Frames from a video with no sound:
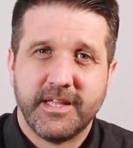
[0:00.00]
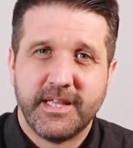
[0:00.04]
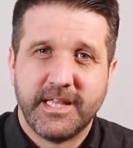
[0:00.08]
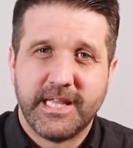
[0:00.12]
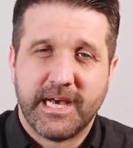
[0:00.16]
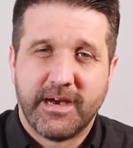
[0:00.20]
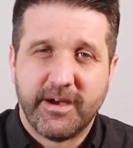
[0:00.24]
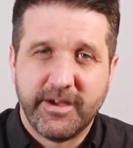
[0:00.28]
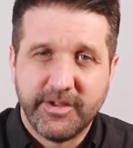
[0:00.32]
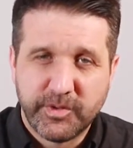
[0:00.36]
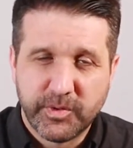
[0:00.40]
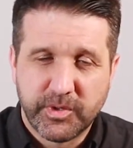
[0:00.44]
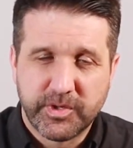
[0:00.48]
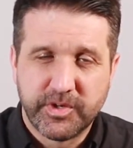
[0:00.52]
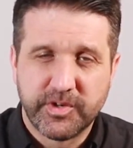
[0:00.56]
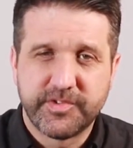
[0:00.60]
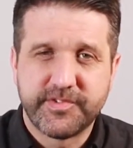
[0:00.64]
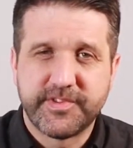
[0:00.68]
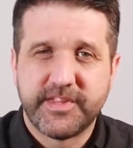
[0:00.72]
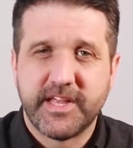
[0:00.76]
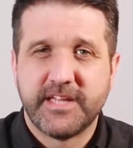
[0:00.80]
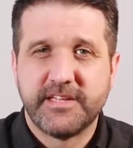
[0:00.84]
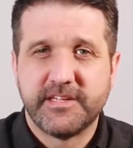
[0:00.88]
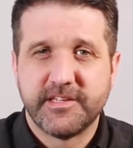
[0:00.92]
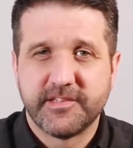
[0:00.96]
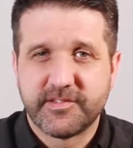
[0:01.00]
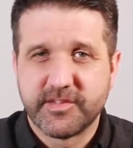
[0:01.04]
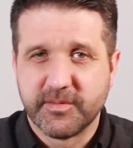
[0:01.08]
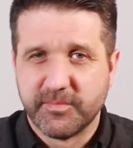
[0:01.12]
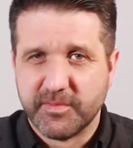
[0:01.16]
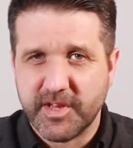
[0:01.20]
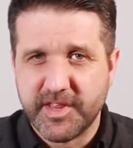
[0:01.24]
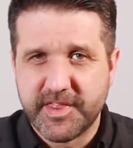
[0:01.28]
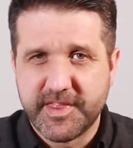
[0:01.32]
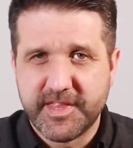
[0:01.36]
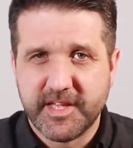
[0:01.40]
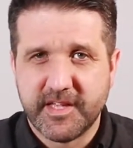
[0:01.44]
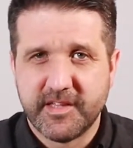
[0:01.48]
Now, I do understand that some
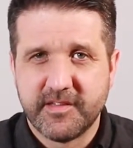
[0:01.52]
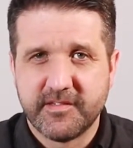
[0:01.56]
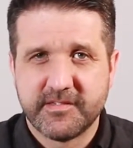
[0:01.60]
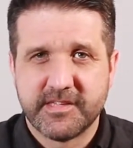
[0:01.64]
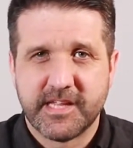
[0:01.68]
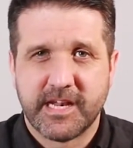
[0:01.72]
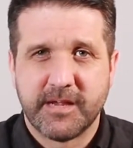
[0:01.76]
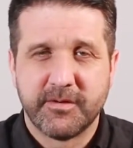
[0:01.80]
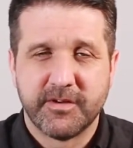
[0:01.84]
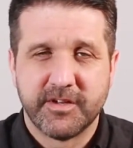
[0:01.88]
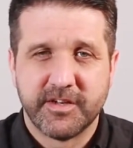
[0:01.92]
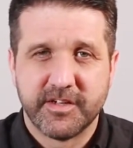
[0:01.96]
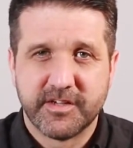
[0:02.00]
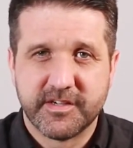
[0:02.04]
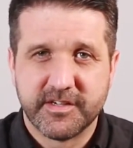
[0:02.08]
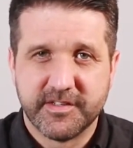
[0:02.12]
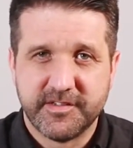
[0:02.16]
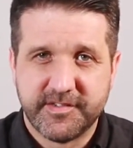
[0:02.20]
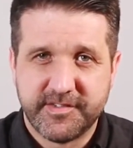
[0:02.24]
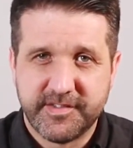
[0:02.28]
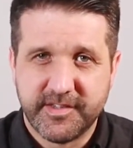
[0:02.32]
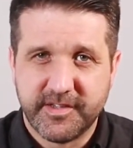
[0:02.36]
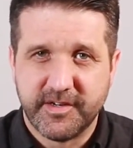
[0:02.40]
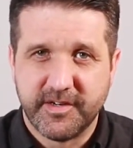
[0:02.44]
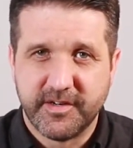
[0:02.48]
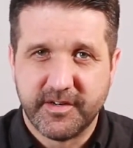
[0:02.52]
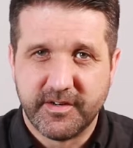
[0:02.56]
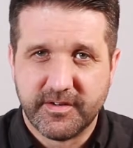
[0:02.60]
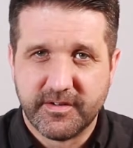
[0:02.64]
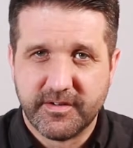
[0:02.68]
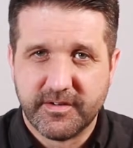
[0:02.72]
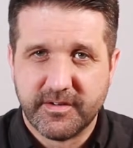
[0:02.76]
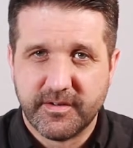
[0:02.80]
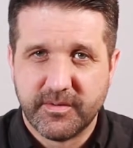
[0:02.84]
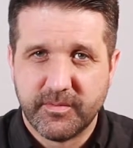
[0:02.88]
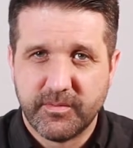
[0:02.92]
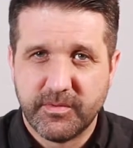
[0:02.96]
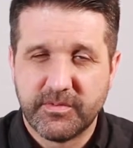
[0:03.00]
of the things that I'm going to consider,
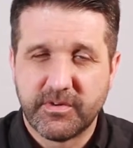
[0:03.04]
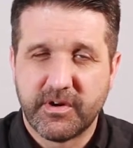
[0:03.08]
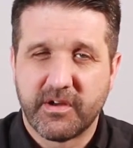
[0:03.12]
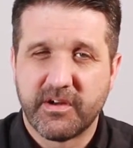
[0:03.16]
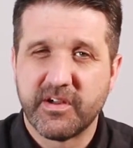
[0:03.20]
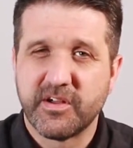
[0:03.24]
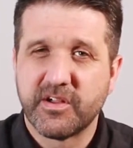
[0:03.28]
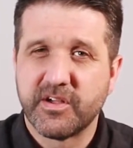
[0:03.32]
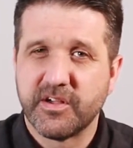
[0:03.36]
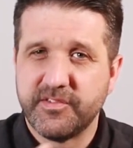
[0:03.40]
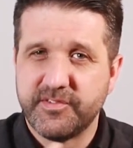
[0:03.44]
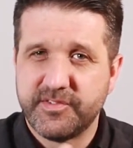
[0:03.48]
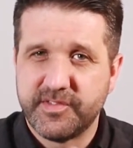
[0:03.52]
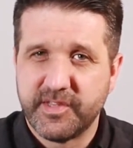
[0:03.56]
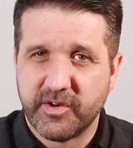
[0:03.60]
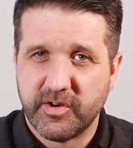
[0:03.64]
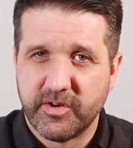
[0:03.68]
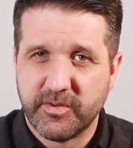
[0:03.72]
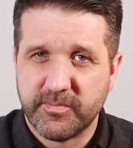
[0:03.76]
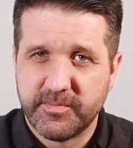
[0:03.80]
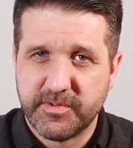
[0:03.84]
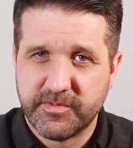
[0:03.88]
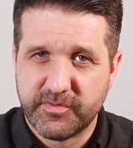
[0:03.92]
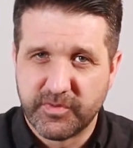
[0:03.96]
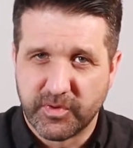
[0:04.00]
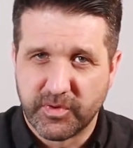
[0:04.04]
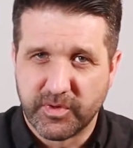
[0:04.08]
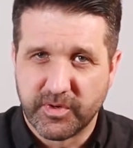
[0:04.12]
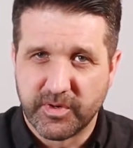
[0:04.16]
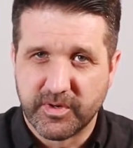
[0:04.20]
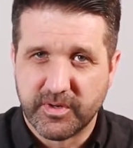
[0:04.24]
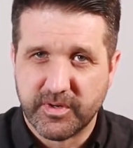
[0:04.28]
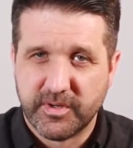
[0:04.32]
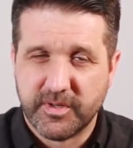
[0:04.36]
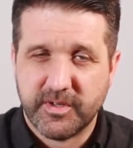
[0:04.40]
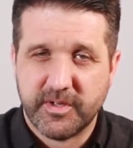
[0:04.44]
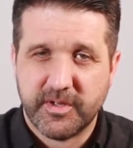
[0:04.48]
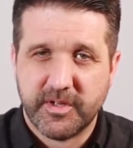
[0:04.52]
we've already considered before,
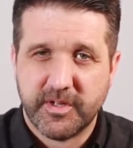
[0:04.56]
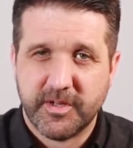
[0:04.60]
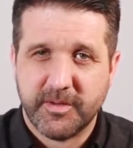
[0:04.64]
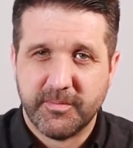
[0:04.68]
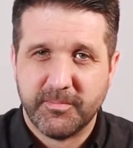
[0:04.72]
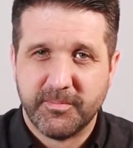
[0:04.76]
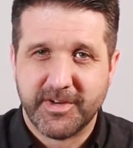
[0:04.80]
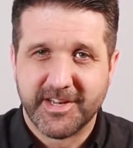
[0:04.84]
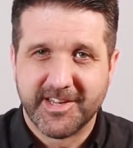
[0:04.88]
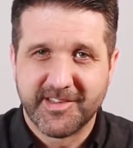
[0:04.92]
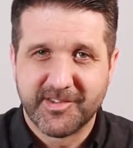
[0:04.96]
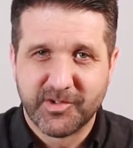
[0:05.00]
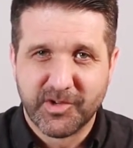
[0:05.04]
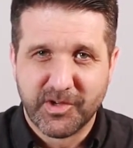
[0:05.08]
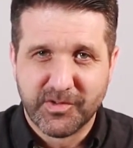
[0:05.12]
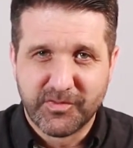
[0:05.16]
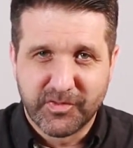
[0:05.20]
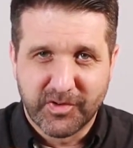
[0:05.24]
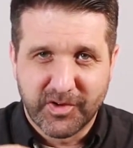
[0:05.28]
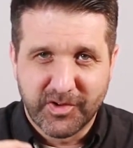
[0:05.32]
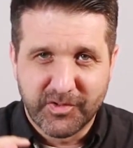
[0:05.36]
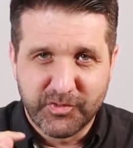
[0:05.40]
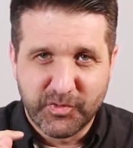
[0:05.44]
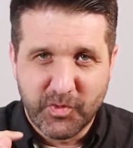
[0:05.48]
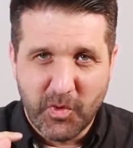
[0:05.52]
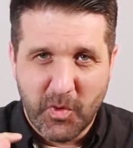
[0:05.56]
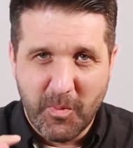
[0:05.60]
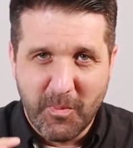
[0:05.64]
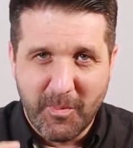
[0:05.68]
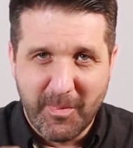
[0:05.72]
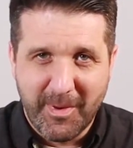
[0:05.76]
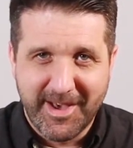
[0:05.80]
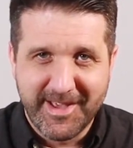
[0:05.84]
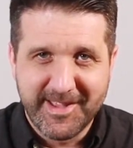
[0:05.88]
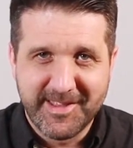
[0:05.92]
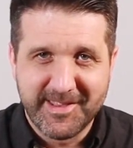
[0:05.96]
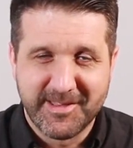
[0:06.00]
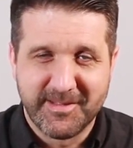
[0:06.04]
but it's good for us to
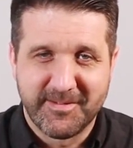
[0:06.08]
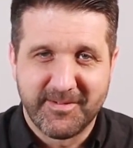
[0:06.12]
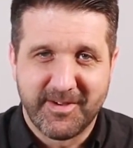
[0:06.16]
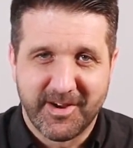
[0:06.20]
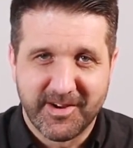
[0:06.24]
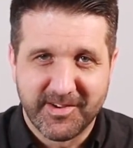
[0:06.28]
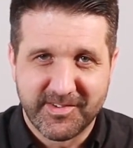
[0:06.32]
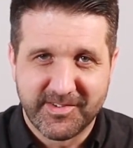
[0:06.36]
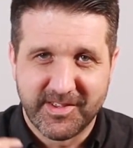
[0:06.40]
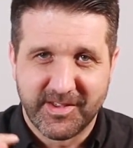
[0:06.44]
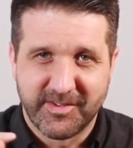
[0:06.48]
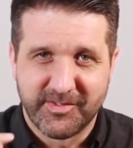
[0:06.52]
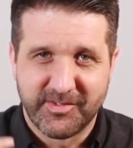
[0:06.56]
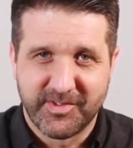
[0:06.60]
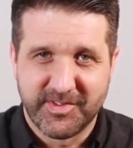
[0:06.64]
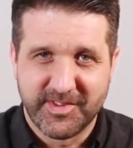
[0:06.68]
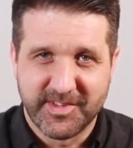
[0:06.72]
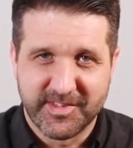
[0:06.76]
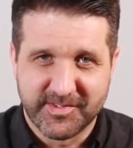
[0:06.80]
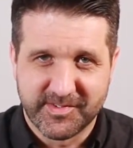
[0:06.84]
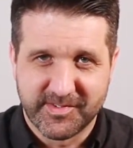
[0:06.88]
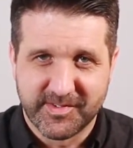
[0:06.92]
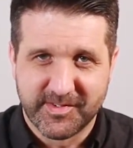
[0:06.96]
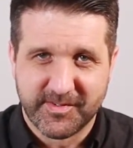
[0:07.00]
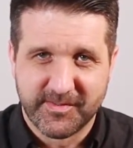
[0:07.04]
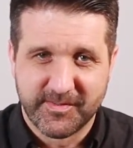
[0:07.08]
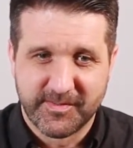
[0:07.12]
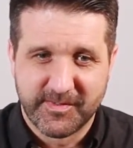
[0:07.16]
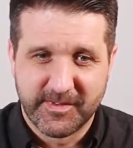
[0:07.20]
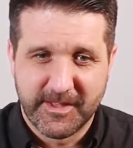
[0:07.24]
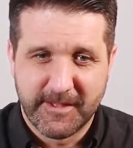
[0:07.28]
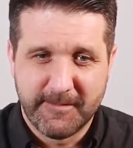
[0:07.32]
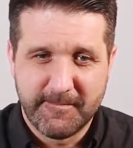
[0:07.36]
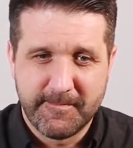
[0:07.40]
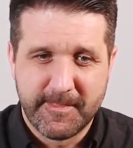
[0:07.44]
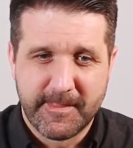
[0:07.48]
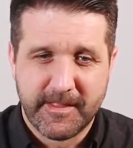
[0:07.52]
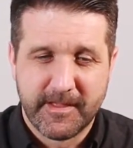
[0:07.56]
remind ourselves of this.
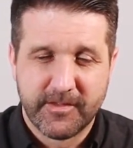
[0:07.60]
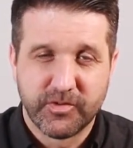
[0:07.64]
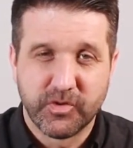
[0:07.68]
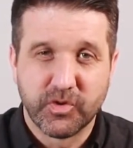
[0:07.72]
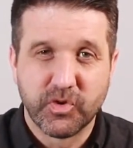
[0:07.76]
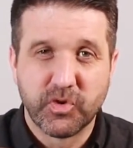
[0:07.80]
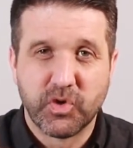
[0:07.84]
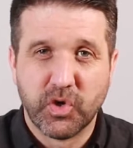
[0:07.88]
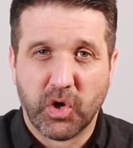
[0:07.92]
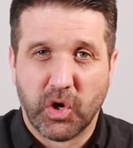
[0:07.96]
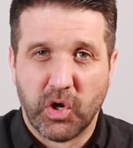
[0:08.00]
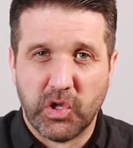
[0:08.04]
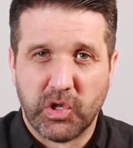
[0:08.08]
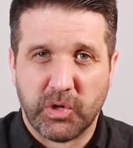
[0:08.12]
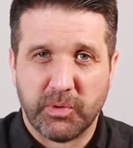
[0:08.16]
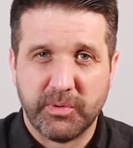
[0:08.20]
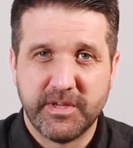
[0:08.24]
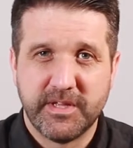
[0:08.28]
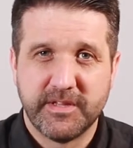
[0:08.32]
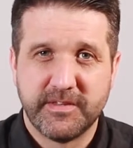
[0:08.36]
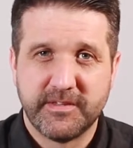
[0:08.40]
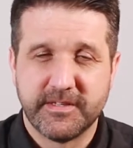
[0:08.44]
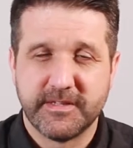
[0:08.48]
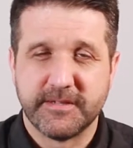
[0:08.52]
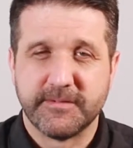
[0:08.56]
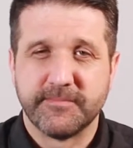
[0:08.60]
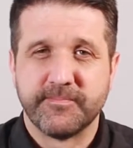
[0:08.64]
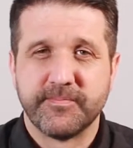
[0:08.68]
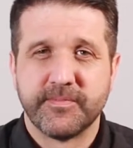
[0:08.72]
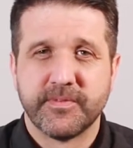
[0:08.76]
Okay? So goal oriented.